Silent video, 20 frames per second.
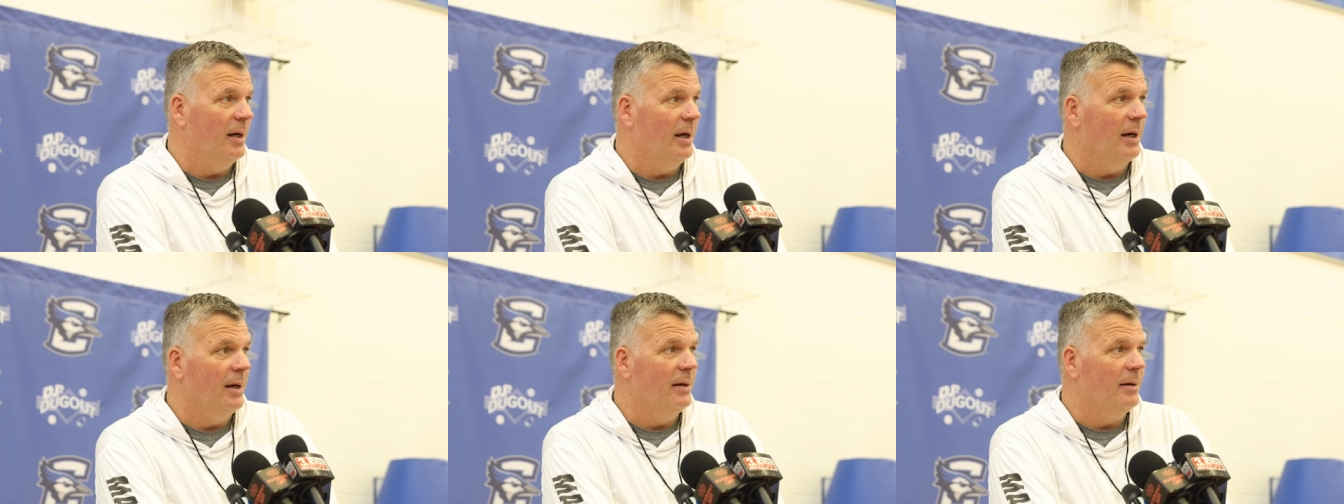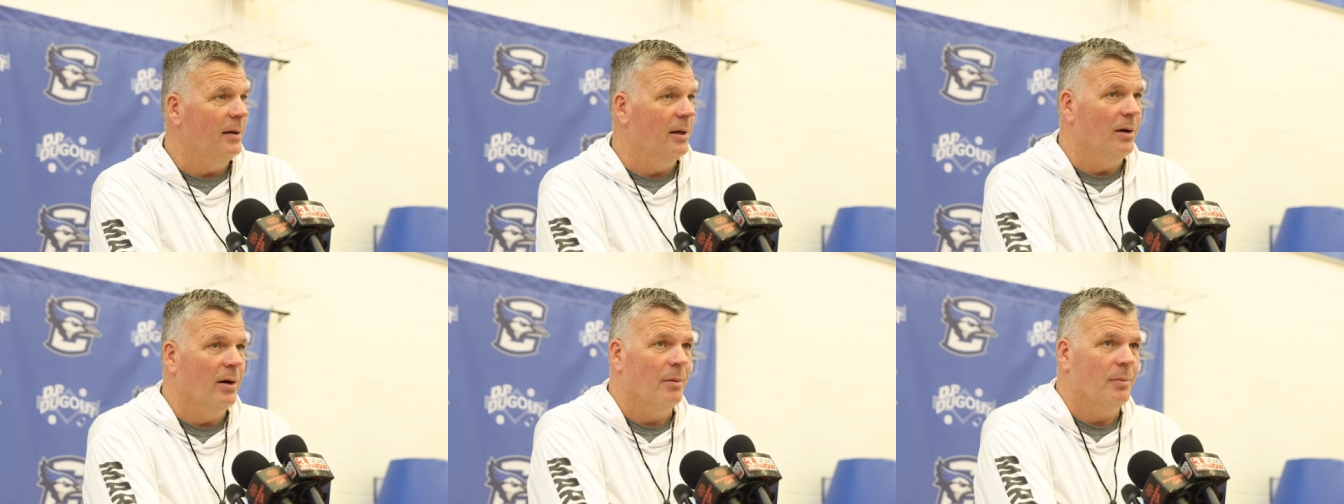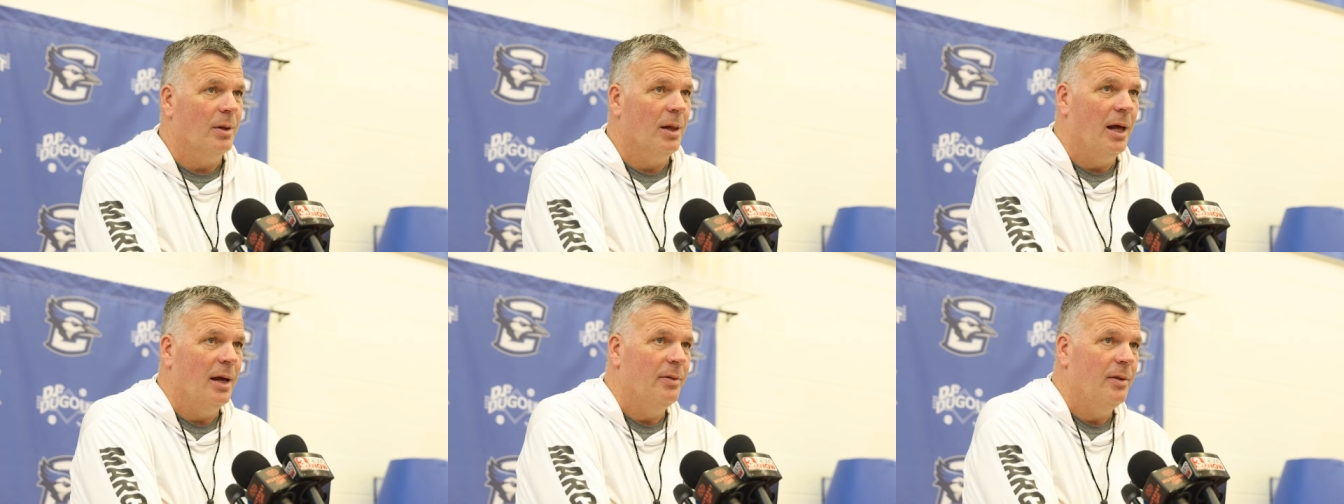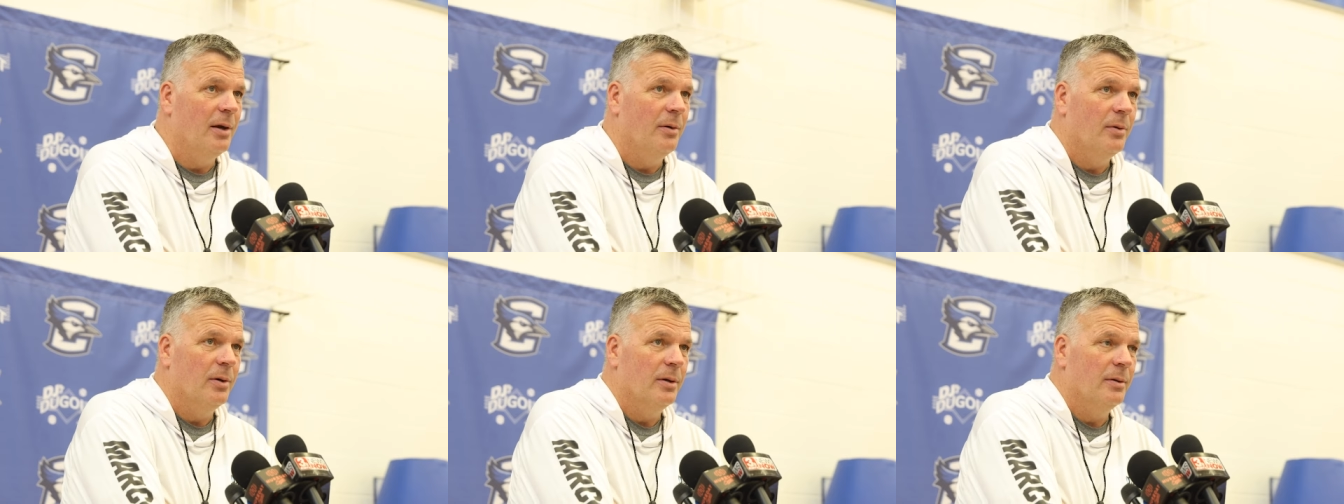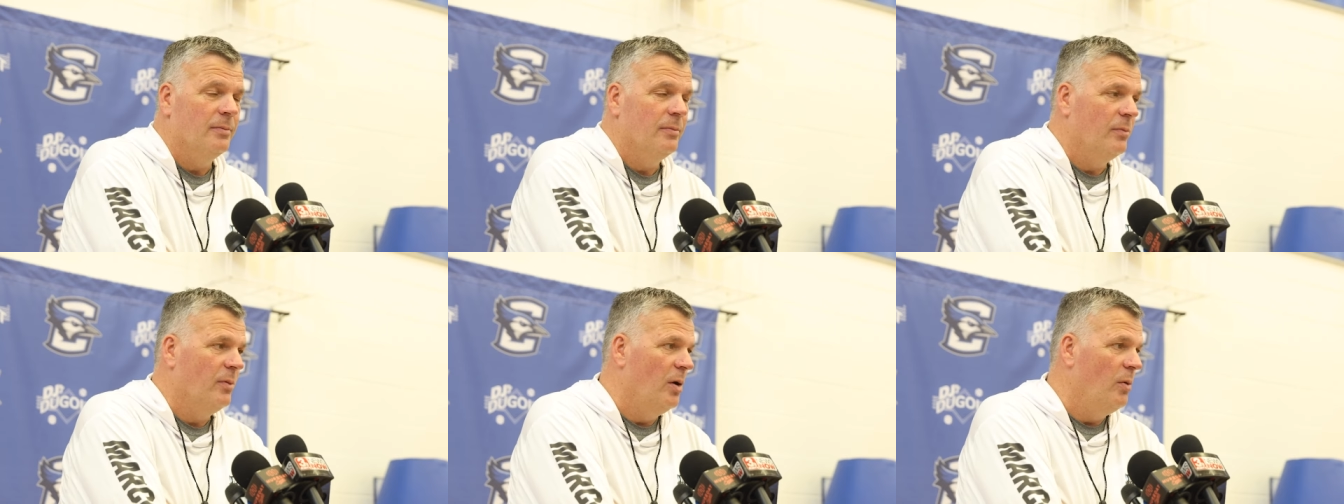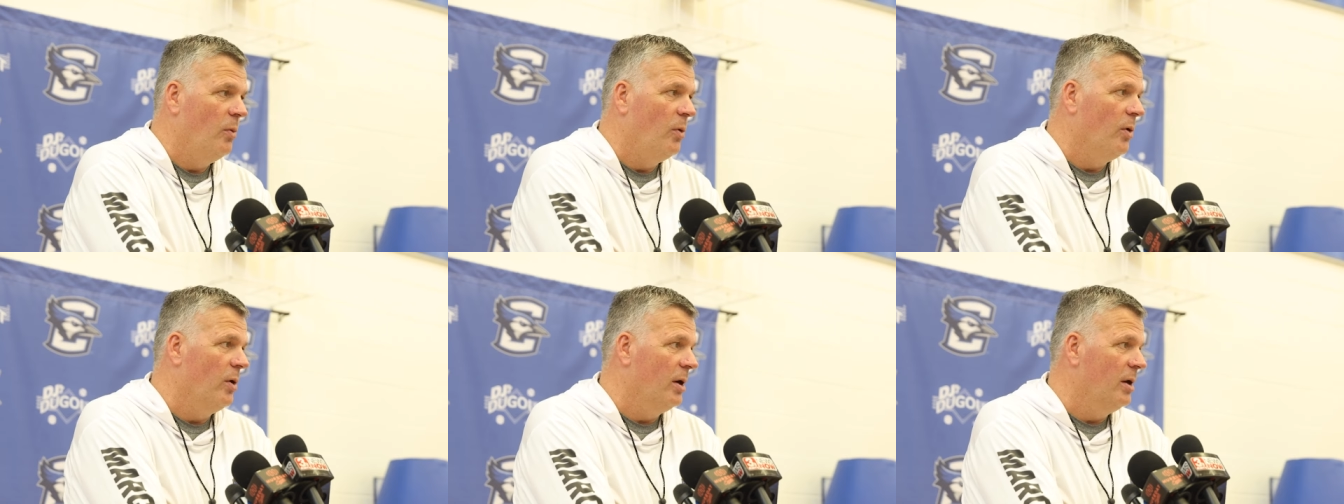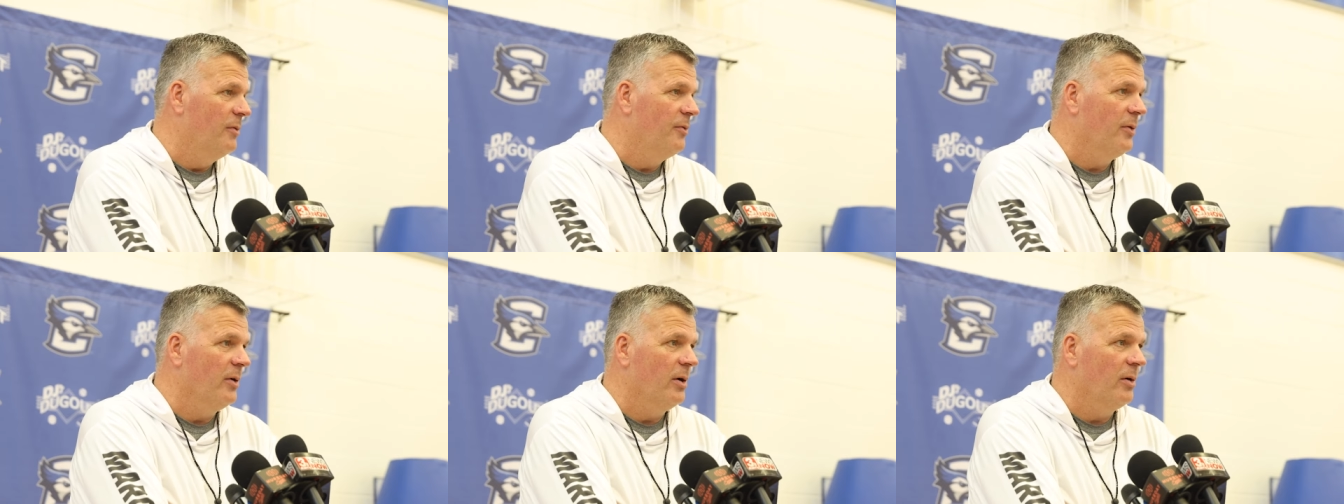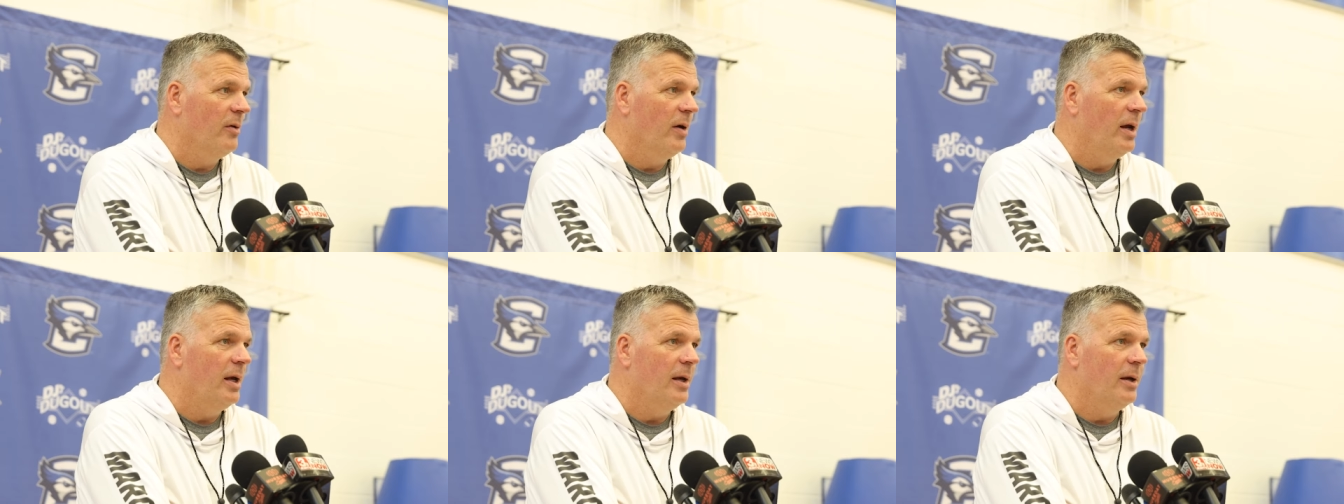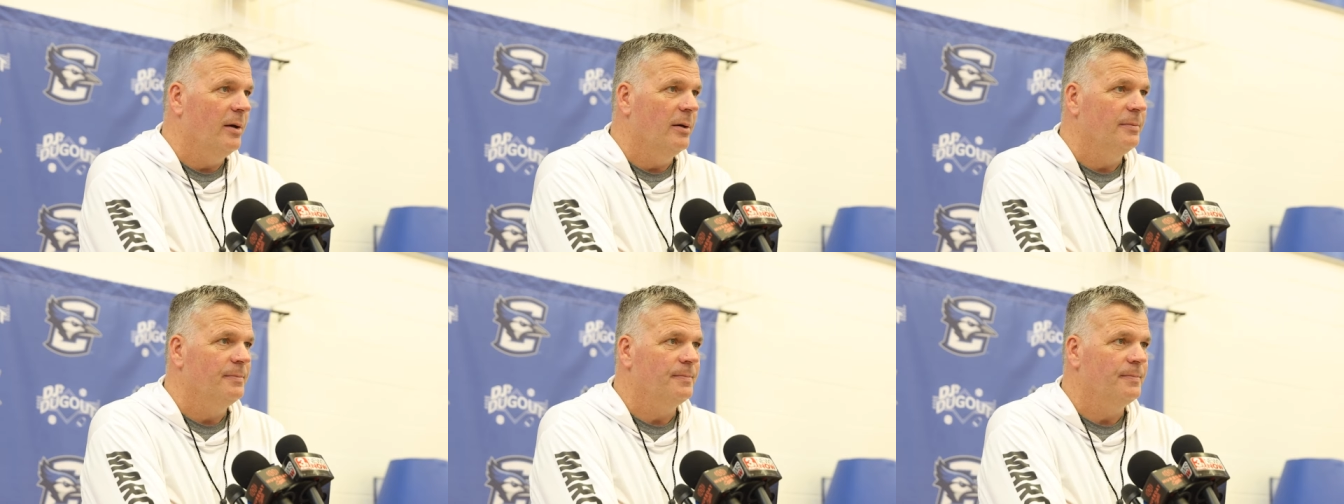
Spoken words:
and I'm glad they were rewarded for a great year.